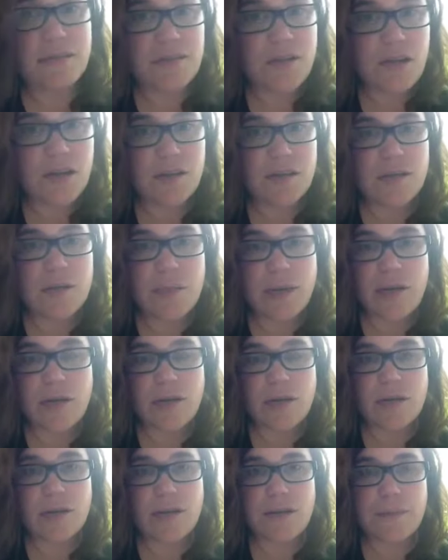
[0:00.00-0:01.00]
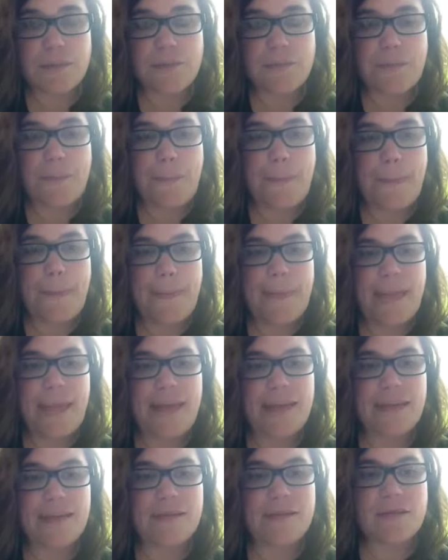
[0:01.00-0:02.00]
songs about her that
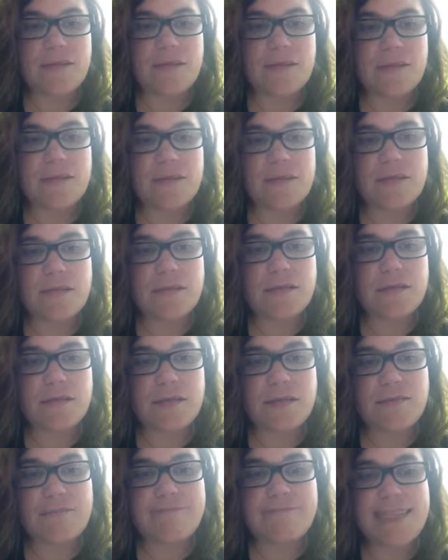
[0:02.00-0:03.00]
in that